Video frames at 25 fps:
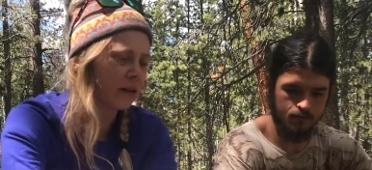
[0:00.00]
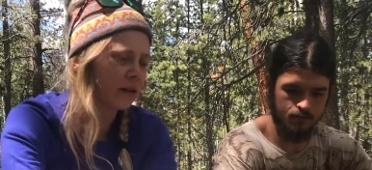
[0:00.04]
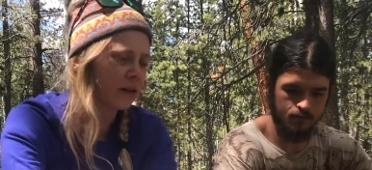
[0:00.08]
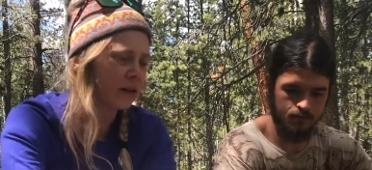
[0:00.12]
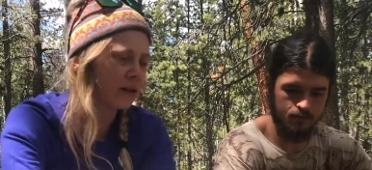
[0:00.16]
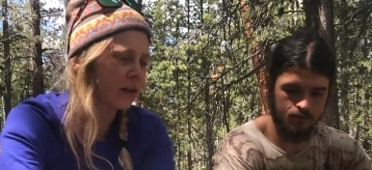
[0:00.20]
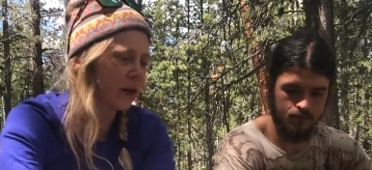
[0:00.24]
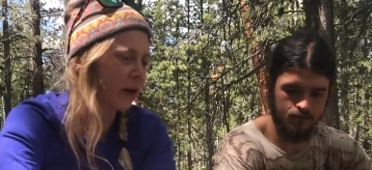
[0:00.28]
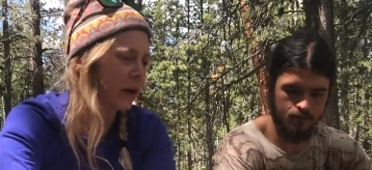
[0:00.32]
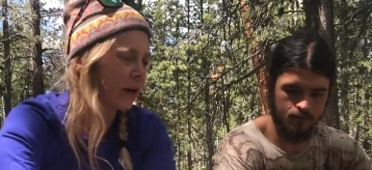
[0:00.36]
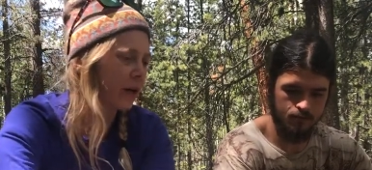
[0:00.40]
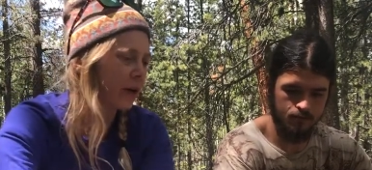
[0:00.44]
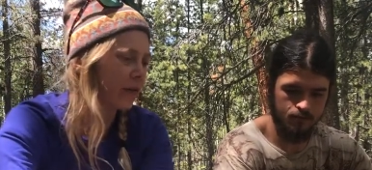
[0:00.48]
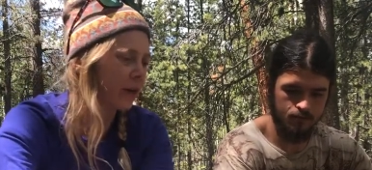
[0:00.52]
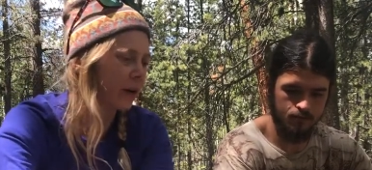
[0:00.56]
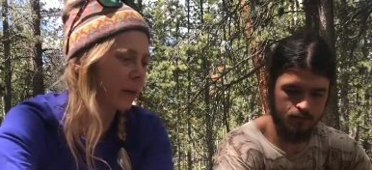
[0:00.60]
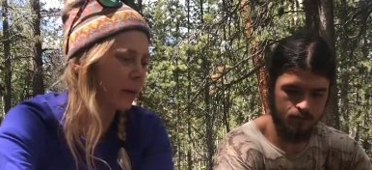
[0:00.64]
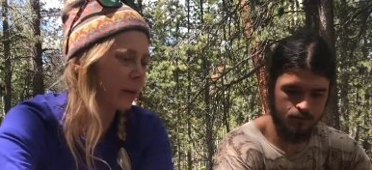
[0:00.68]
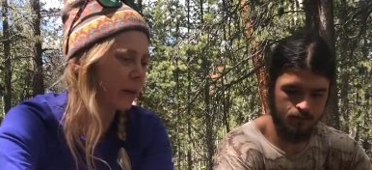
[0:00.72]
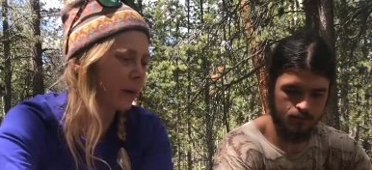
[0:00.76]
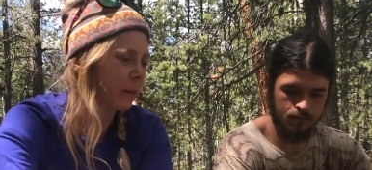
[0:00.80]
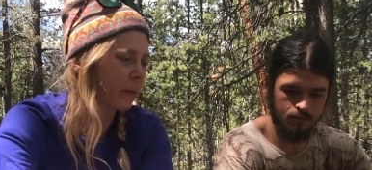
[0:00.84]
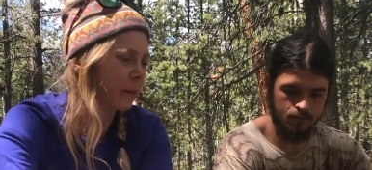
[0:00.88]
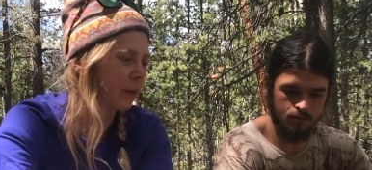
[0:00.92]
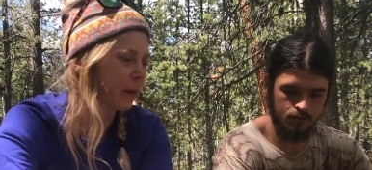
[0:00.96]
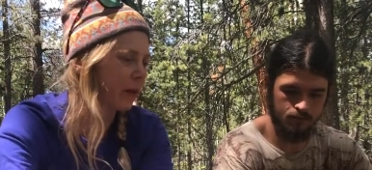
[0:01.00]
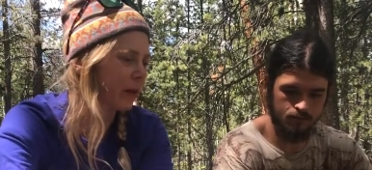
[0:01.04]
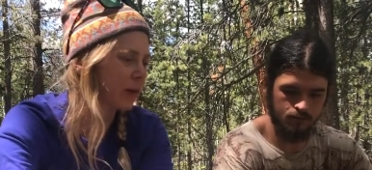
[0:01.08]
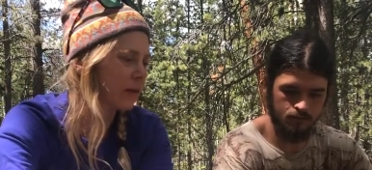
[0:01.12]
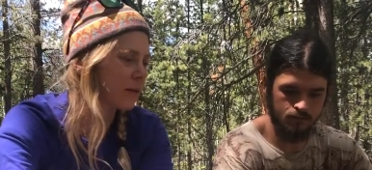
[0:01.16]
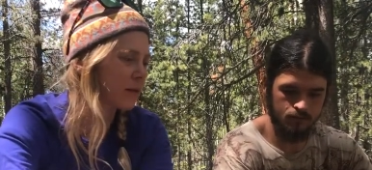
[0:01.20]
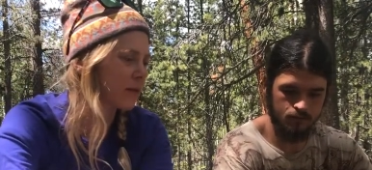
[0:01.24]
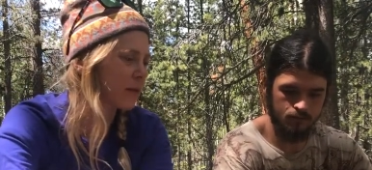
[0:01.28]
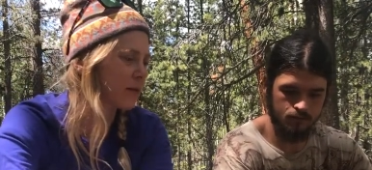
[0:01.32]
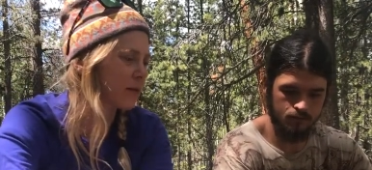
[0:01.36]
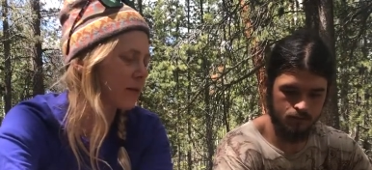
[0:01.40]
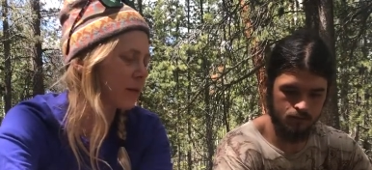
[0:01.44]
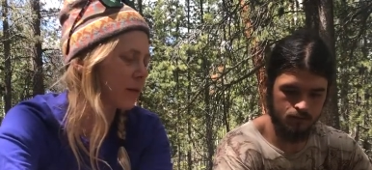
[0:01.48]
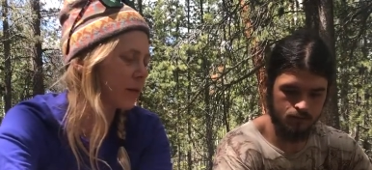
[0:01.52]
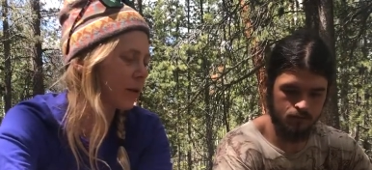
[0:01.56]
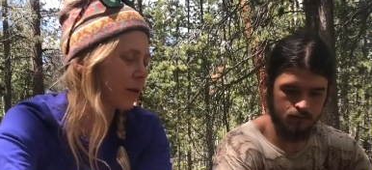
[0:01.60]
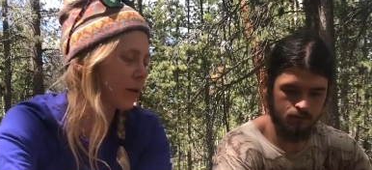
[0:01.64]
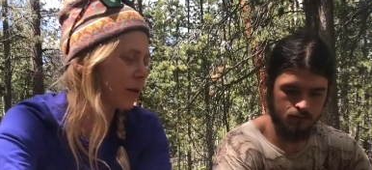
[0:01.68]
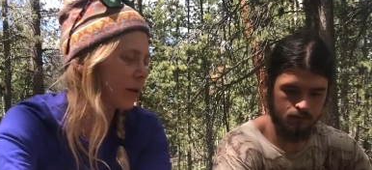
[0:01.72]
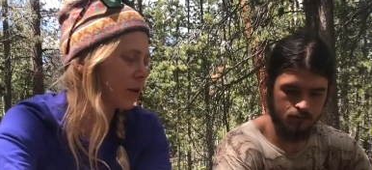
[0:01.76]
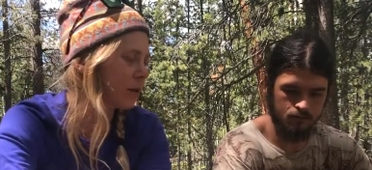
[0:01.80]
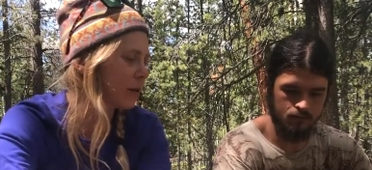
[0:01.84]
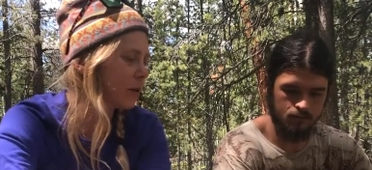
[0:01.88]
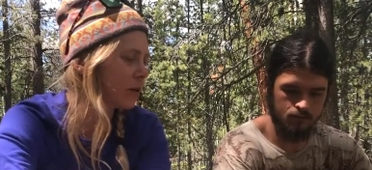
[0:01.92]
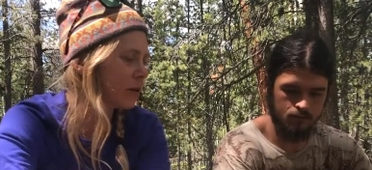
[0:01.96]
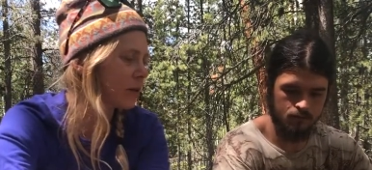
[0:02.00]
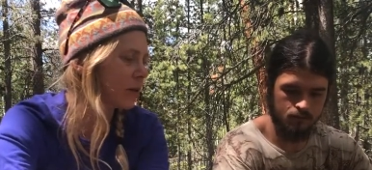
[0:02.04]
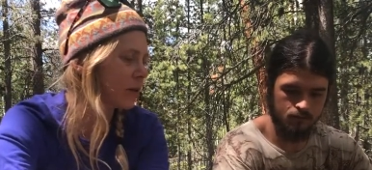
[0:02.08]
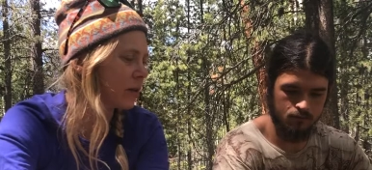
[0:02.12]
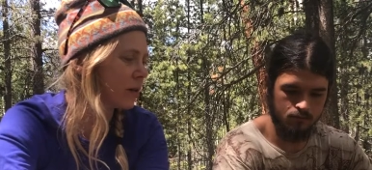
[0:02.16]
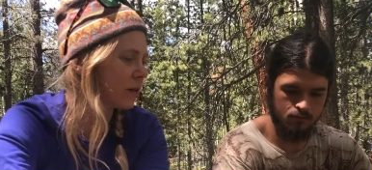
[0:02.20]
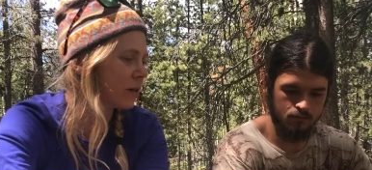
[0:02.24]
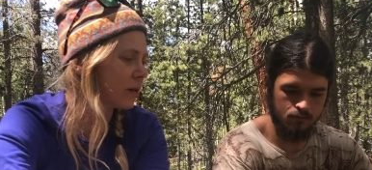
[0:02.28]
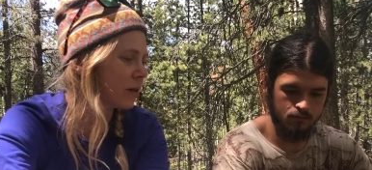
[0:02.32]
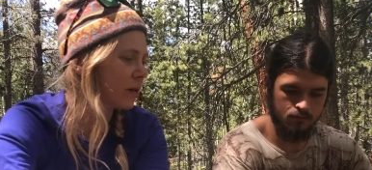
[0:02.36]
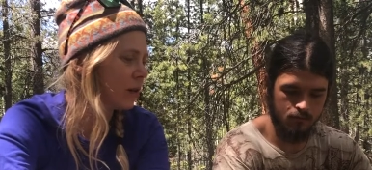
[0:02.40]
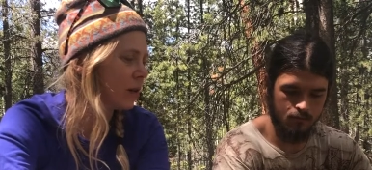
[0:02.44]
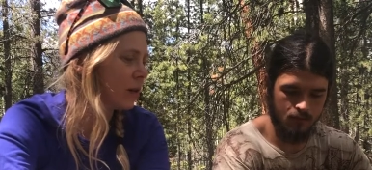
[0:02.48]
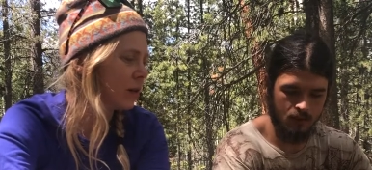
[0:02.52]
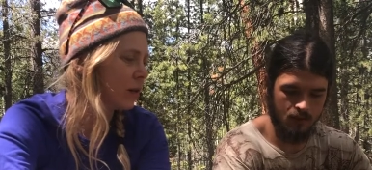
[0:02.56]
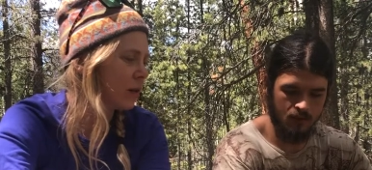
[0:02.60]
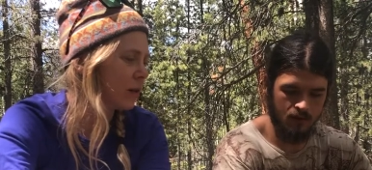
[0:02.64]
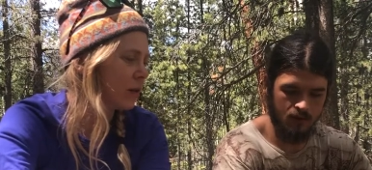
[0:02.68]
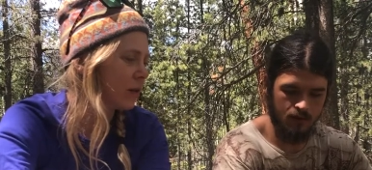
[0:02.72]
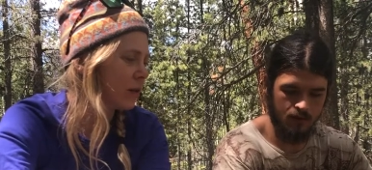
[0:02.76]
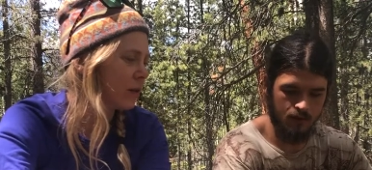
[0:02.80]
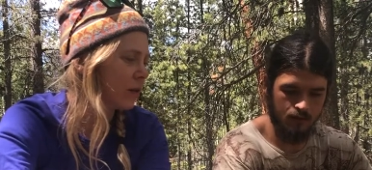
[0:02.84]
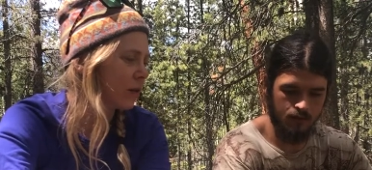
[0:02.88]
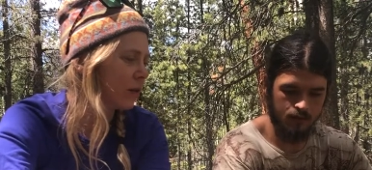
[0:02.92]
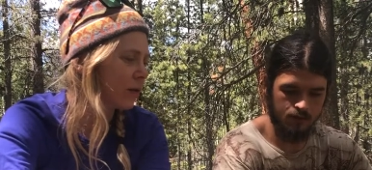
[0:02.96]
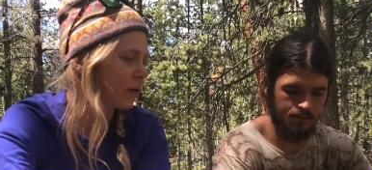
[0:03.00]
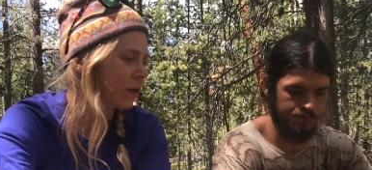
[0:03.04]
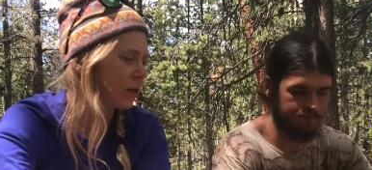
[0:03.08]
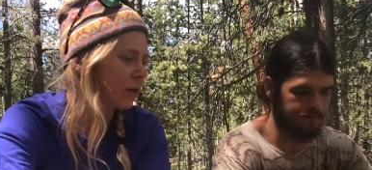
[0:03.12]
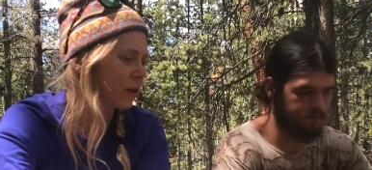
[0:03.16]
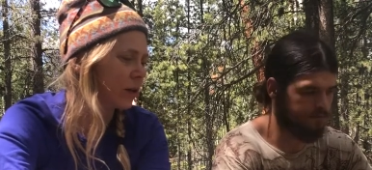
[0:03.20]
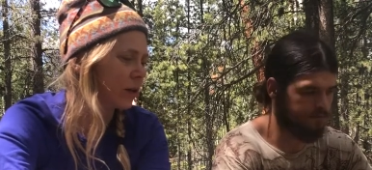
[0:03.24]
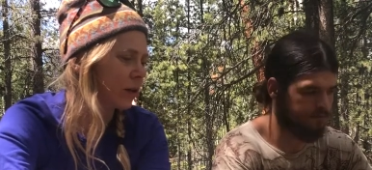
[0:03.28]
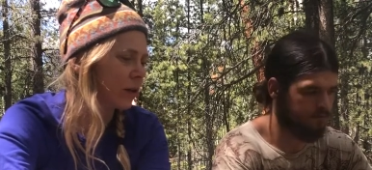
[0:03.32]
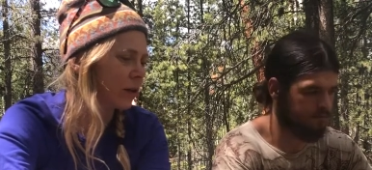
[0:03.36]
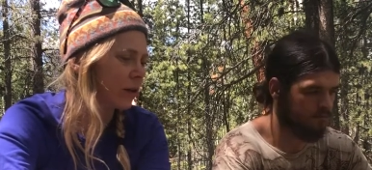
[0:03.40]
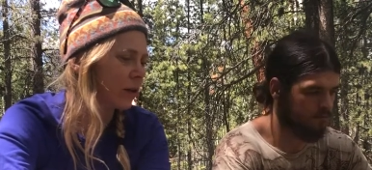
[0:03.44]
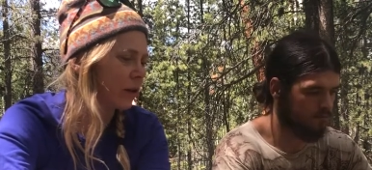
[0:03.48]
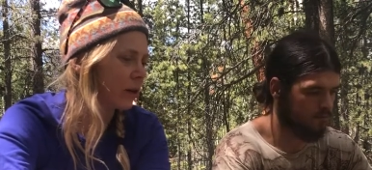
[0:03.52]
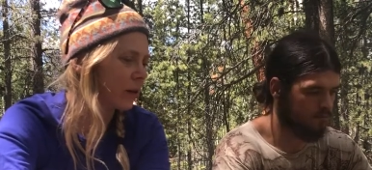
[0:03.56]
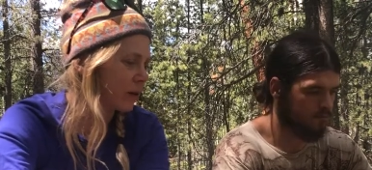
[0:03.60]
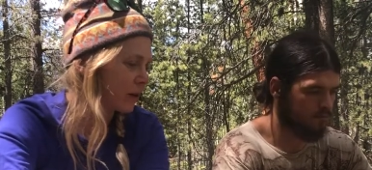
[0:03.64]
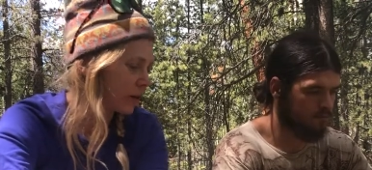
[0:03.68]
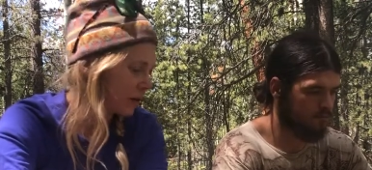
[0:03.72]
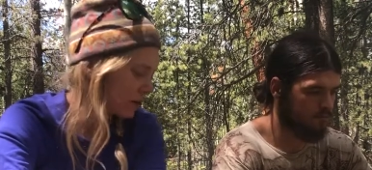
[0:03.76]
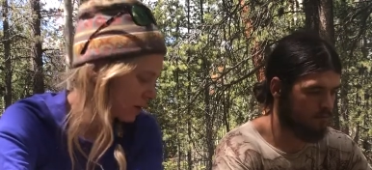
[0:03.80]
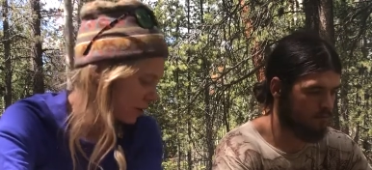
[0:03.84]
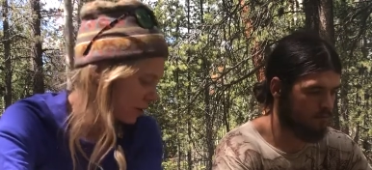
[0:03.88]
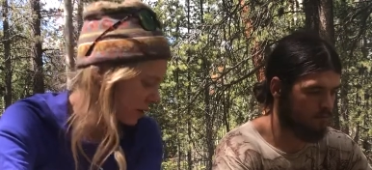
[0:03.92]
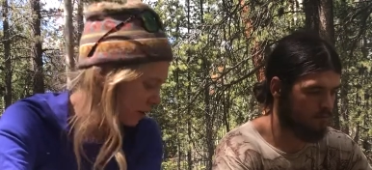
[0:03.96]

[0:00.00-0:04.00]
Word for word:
Speaker 1: these carrot family plants and some lilies and yeah. the fritillaria and